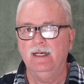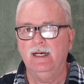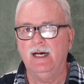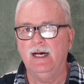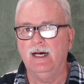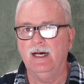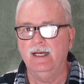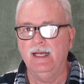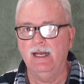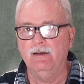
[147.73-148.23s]

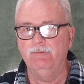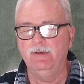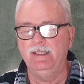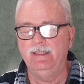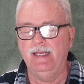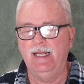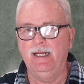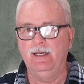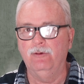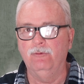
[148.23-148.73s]
uh, every
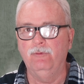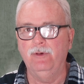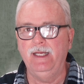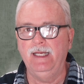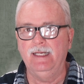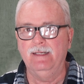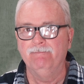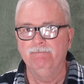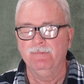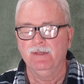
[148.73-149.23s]
day of the
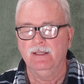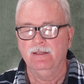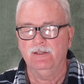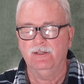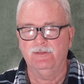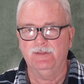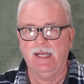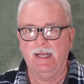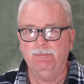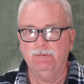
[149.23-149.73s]
week.
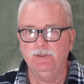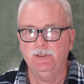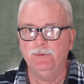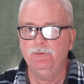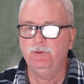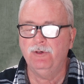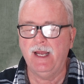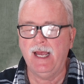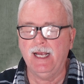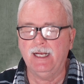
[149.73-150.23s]
Discipleship
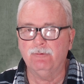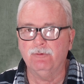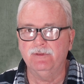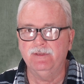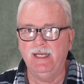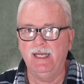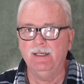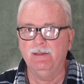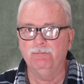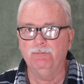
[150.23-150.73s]
track will
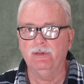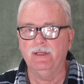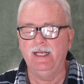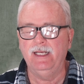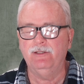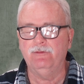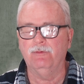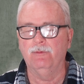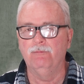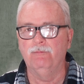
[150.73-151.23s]
take
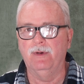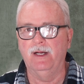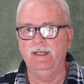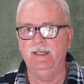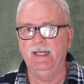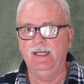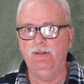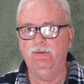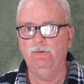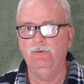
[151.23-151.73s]
place from
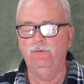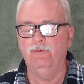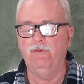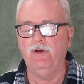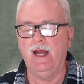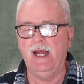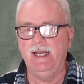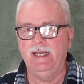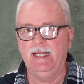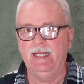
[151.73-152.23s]
Monday through
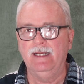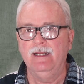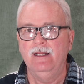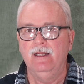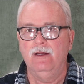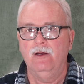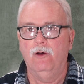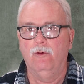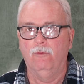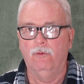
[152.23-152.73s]
Friday.
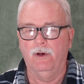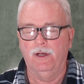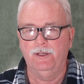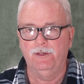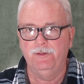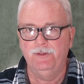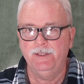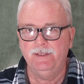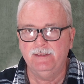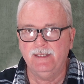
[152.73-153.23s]
What
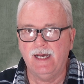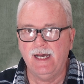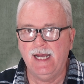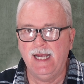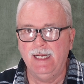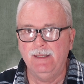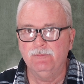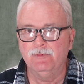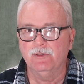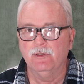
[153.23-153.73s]
are the
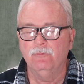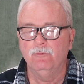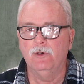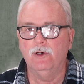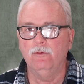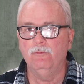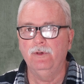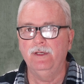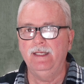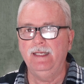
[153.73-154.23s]
times?
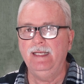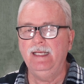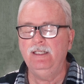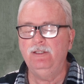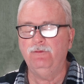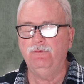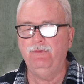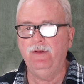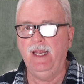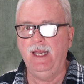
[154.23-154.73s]
Well, with
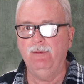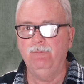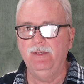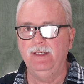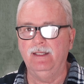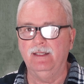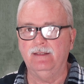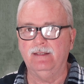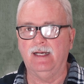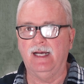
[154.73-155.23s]
each family,
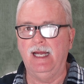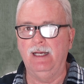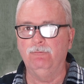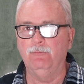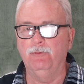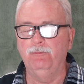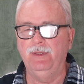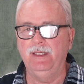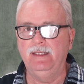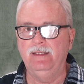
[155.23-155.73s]
the time
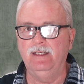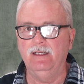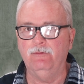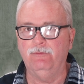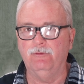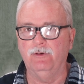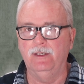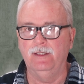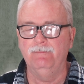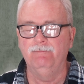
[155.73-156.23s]
will be
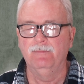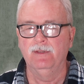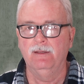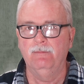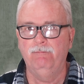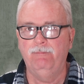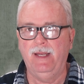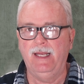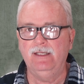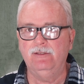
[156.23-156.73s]
different
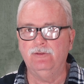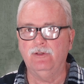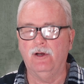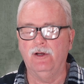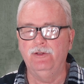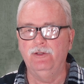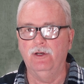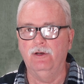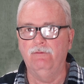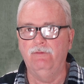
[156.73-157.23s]
based
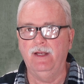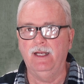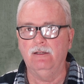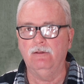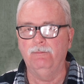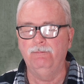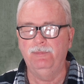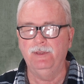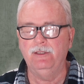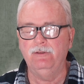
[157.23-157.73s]
on their
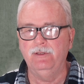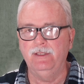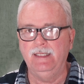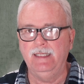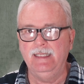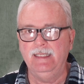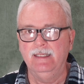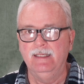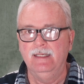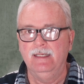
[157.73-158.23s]

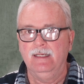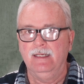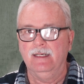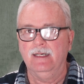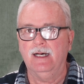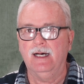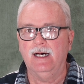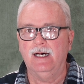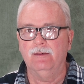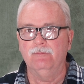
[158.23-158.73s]
availability,
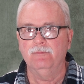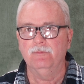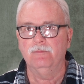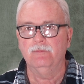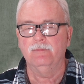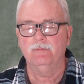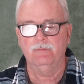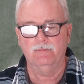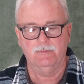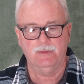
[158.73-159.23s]
um,
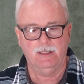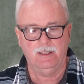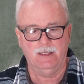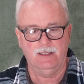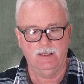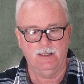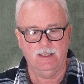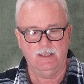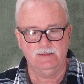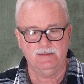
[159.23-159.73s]

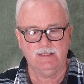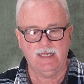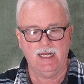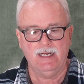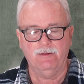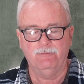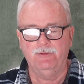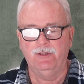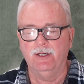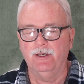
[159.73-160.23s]
uh,
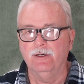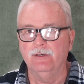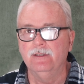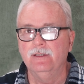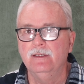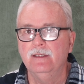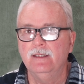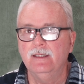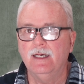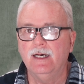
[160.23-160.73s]
aside of their
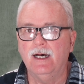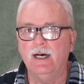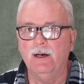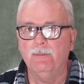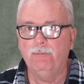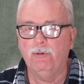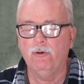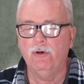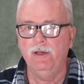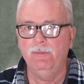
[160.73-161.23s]
uh,
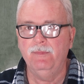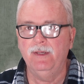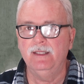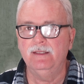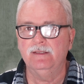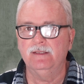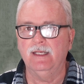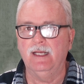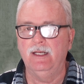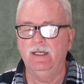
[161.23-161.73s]

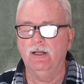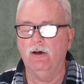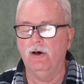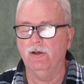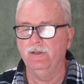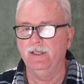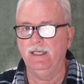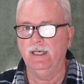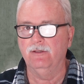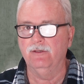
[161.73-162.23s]
appointments and
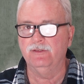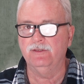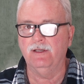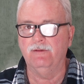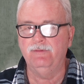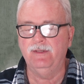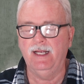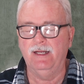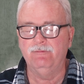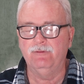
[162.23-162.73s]
all the other
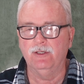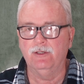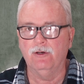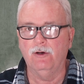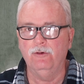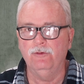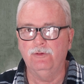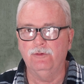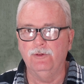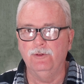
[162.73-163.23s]
stuff they have to
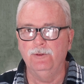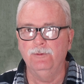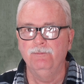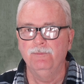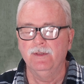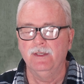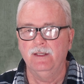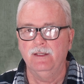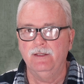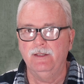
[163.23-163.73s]
go through.
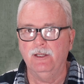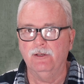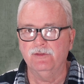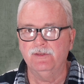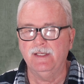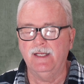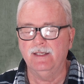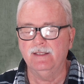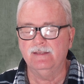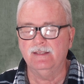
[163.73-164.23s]
They'll
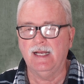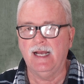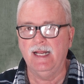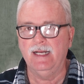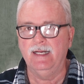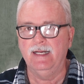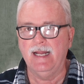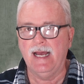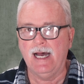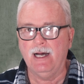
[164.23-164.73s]
set
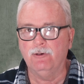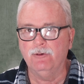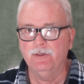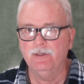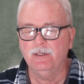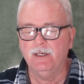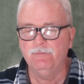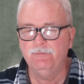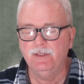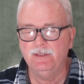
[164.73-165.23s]
aside an
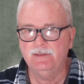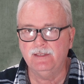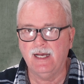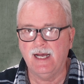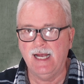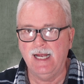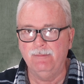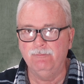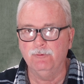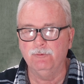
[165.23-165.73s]
hour of the
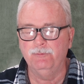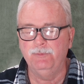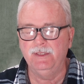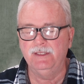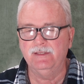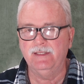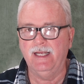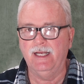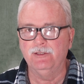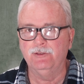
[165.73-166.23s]
time that will be
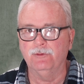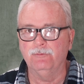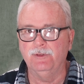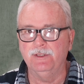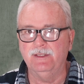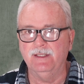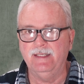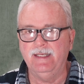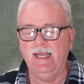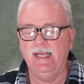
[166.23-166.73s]
scheduled
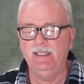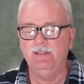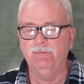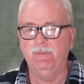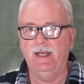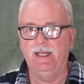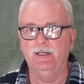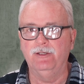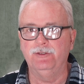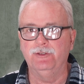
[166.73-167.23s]
with the case
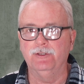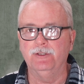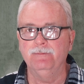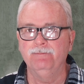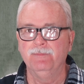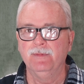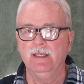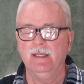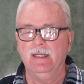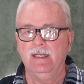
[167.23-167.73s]
manager.
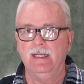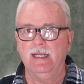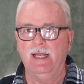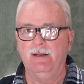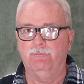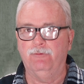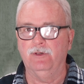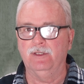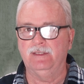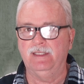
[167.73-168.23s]

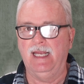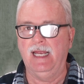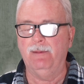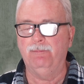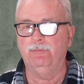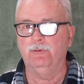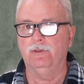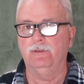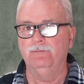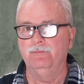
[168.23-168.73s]
And for
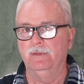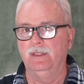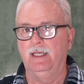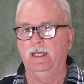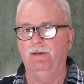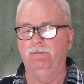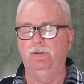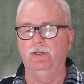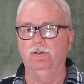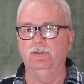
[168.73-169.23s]
example,
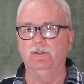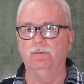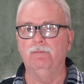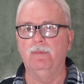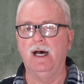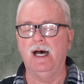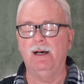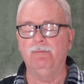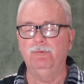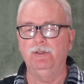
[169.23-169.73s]
if there's a
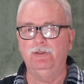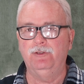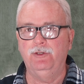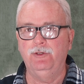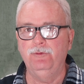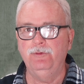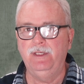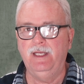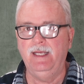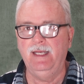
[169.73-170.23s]
mom with
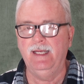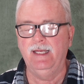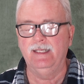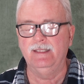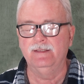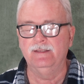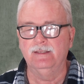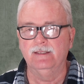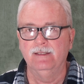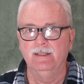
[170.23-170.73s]
two
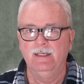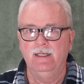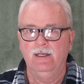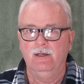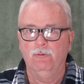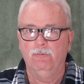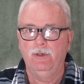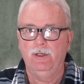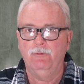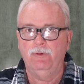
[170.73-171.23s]
kids,
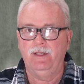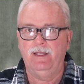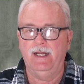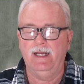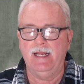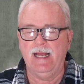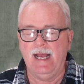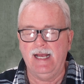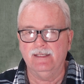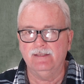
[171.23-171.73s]
we would
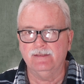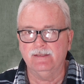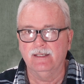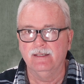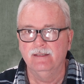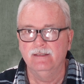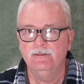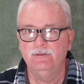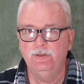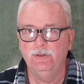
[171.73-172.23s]
then ask
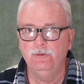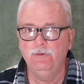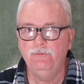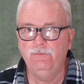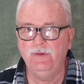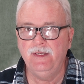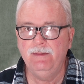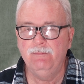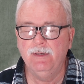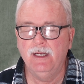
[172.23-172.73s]
two
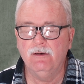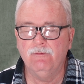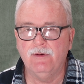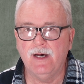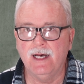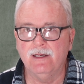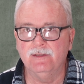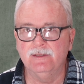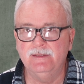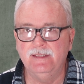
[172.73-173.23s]
female
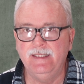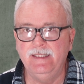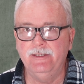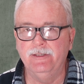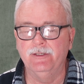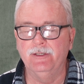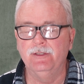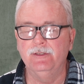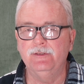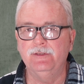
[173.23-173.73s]

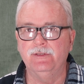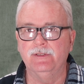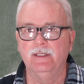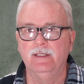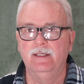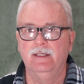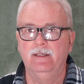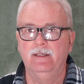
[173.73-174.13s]
volunteers